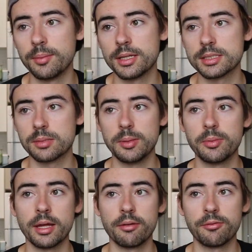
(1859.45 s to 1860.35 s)
Because the
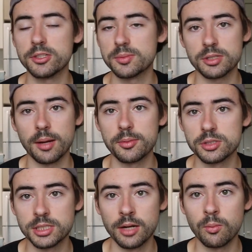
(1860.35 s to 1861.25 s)
people that first subscribed to his
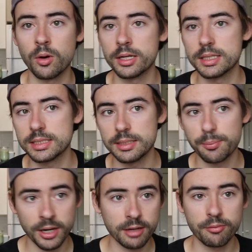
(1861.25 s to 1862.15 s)
channel wanted to see
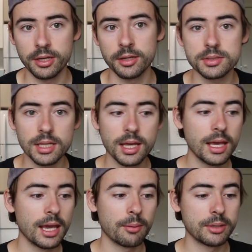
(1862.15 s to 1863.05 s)
prank videos.
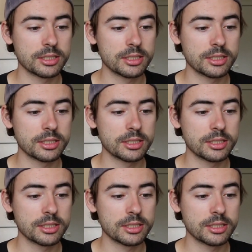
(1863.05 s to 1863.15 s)
And when he